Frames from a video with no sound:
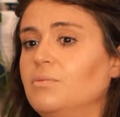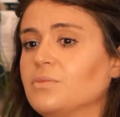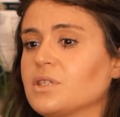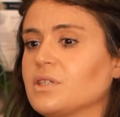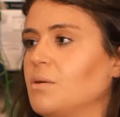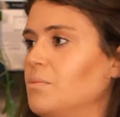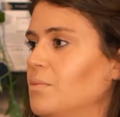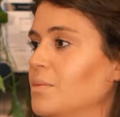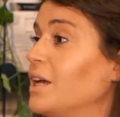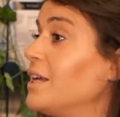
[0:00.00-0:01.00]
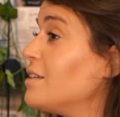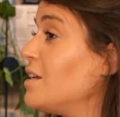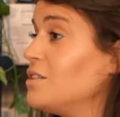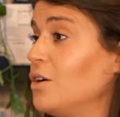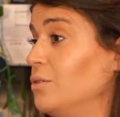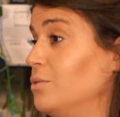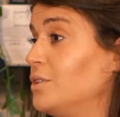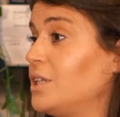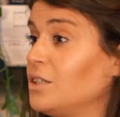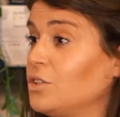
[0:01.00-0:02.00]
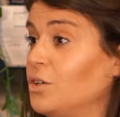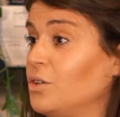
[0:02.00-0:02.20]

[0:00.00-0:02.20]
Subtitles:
Some they don't. They don't.